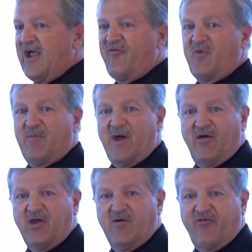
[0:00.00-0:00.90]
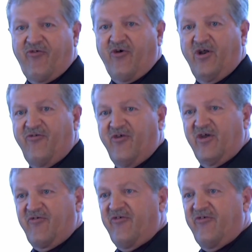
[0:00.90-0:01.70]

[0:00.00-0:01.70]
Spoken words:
asked me about US 36.